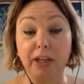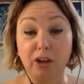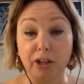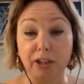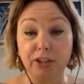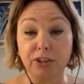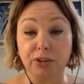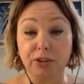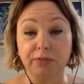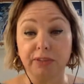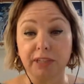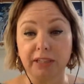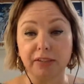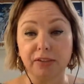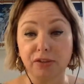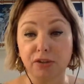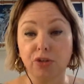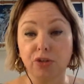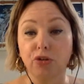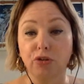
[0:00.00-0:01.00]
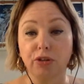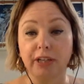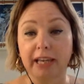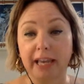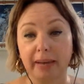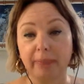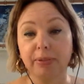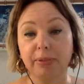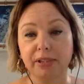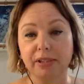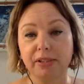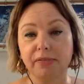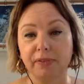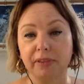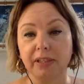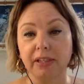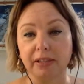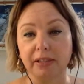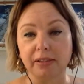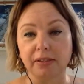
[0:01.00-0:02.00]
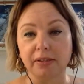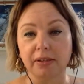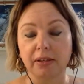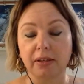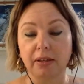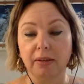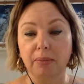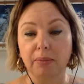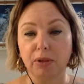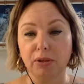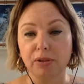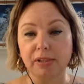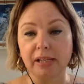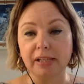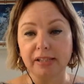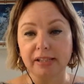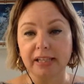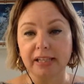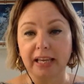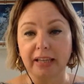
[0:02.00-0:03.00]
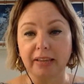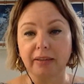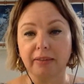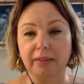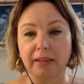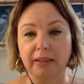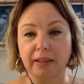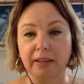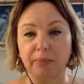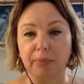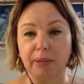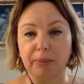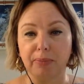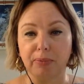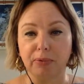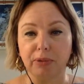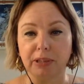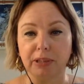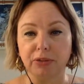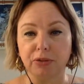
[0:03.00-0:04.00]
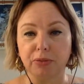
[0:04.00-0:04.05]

thing I should have done is turn on the captions for this, because that's the other thing that people need to